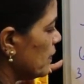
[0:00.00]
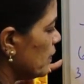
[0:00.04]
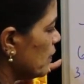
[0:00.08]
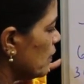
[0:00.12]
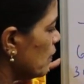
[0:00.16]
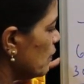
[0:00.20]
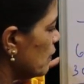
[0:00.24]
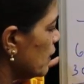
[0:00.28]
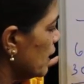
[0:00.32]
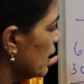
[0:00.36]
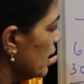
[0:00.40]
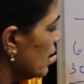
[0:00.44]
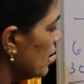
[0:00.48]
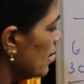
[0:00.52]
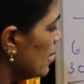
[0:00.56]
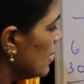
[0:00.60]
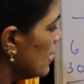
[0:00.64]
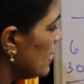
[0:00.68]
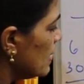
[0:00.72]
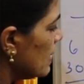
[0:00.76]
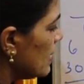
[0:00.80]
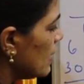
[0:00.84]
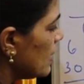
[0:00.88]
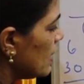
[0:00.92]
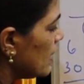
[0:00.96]
Okay,
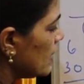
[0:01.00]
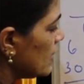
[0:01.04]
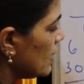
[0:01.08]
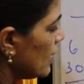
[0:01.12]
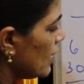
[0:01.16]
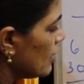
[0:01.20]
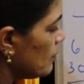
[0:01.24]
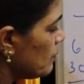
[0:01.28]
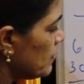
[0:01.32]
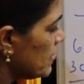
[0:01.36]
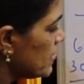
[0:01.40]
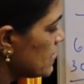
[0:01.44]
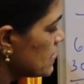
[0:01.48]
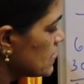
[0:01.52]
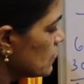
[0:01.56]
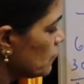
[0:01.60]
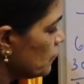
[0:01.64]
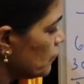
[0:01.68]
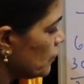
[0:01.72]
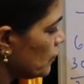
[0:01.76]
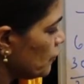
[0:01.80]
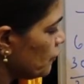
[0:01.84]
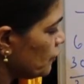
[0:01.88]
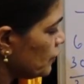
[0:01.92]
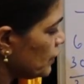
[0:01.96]
that means
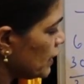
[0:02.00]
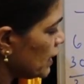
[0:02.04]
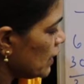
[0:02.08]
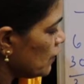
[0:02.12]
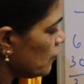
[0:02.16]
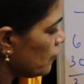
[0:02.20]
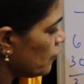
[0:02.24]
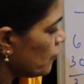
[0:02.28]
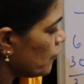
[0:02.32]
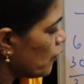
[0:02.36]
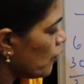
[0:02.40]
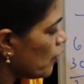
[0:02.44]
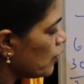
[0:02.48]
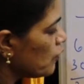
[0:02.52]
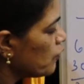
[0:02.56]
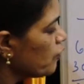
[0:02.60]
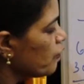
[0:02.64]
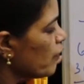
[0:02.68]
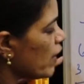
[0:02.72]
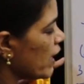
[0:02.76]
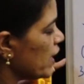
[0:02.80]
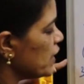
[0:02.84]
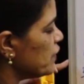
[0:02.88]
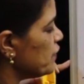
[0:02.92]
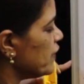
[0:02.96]
54,
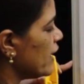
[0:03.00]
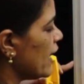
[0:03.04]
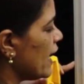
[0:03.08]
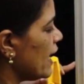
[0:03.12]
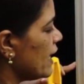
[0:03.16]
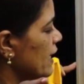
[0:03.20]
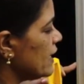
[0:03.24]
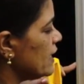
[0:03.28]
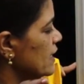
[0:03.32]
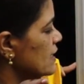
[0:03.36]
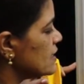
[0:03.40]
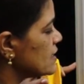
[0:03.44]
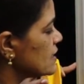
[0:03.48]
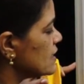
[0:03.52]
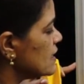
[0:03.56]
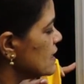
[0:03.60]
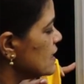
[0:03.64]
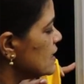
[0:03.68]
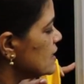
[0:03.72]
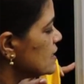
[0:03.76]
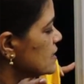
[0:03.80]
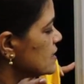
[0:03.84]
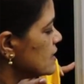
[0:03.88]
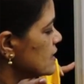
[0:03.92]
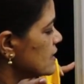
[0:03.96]
5 carries,
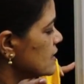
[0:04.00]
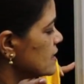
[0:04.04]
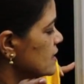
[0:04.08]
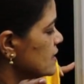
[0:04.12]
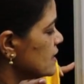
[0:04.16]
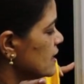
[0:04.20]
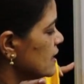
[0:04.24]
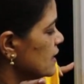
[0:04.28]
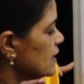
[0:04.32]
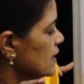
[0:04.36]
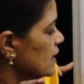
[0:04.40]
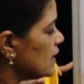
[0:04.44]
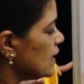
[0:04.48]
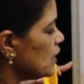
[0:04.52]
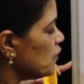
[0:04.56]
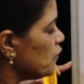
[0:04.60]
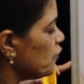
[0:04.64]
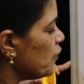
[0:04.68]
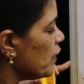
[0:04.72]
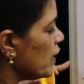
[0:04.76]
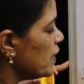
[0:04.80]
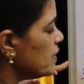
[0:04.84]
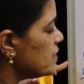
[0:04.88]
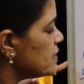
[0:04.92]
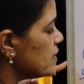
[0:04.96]
63,
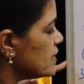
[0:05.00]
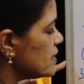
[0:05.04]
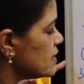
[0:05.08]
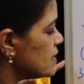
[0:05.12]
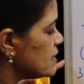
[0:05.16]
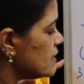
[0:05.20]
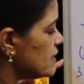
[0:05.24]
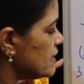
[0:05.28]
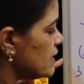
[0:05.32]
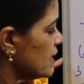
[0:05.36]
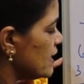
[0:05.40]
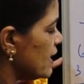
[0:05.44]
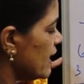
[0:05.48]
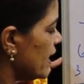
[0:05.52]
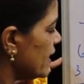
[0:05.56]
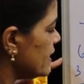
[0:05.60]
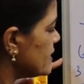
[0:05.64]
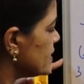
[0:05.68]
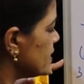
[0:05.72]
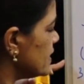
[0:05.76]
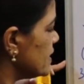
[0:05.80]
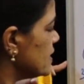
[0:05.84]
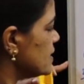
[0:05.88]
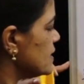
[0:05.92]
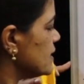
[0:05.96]
5, 68,
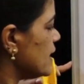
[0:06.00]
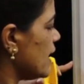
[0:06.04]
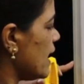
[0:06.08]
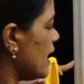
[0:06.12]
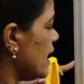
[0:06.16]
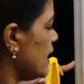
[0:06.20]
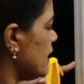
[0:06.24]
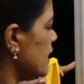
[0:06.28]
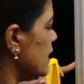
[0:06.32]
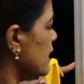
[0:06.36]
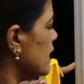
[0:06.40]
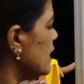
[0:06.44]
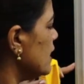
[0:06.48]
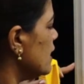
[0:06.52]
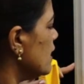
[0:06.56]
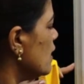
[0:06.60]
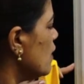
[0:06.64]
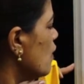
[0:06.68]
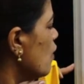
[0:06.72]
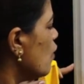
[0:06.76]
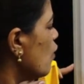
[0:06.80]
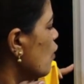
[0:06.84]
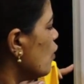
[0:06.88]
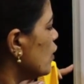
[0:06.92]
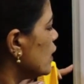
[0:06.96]
6 carry.
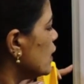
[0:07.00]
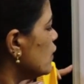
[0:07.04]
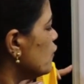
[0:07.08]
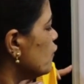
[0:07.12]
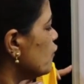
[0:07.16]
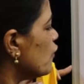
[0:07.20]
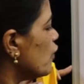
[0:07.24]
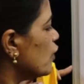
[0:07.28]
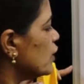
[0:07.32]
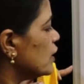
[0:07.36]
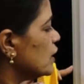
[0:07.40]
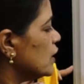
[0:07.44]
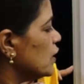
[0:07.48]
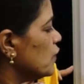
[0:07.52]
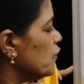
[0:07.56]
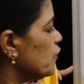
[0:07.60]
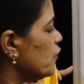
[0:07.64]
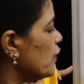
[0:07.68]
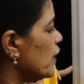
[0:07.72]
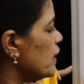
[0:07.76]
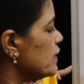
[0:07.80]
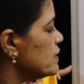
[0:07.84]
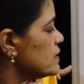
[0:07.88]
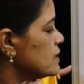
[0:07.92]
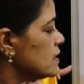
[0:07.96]
Okay,
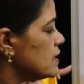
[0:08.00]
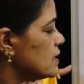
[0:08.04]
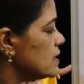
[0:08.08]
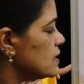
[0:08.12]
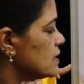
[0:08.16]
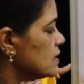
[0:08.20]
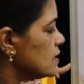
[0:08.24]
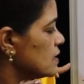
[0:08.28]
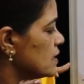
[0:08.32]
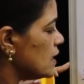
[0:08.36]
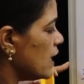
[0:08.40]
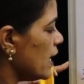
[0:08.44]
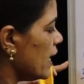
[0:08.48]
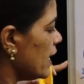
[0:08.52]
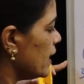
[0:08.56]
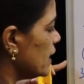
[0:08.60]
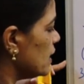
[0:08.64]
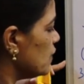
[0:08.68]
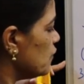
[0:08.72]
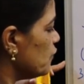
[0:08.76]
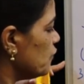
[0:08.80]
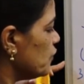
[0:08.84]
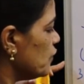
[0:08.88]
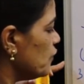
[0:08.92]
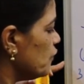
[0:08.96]
45, 6
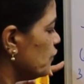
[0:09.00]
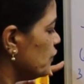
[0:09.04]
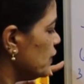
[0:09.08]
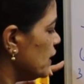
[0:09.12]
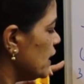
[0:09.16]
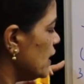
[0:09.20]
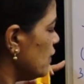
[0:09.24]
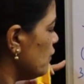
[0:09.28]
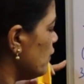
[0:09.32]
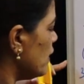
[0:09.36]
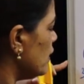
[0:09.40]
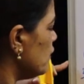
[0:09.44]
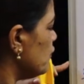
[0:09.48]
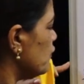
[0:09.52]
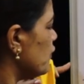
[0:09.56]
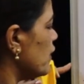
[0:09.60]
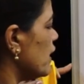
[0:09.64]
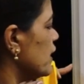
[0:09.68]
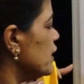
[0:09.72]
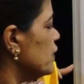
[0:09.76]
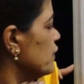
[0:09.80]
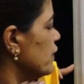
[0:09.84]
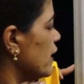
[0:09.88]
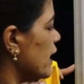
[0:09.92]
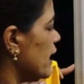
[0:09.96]
and 51,
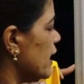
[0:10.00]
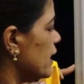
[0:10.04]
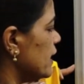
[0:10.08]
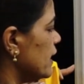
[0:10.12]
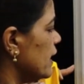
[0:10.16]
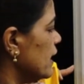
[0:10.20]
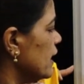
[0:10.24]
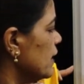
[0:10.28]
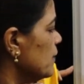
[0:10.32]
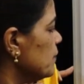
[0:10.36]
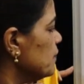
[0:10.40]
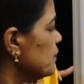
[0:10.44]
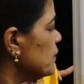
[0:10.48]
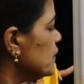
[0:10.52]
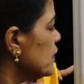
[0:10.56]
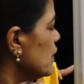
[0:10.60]
5 carry.